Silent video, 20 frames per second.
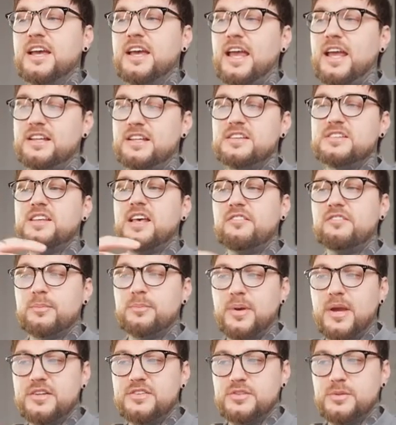It does have a
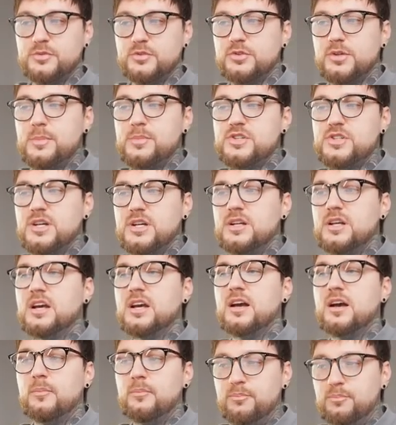paid subscription,
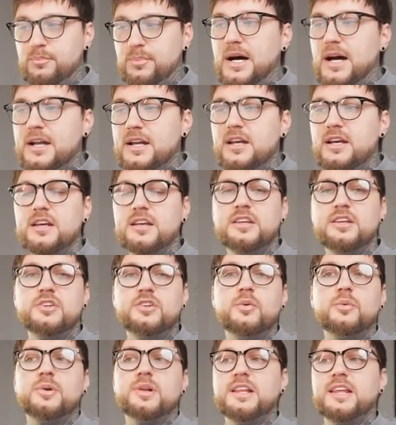but you
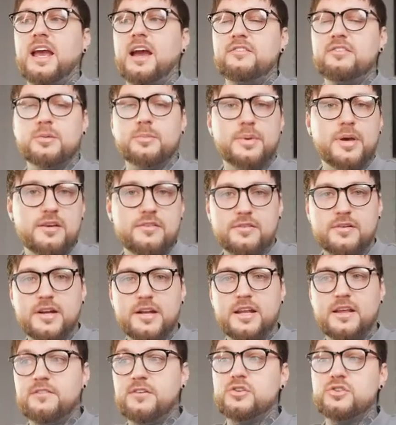don't really have to pay for
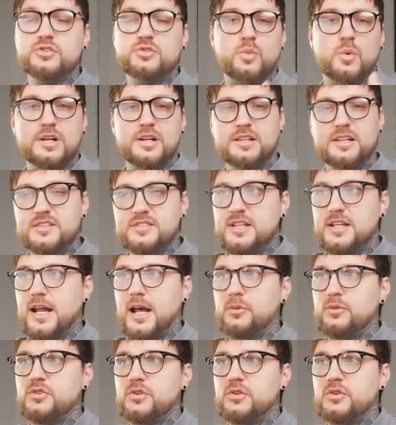it if you just wanna test it out.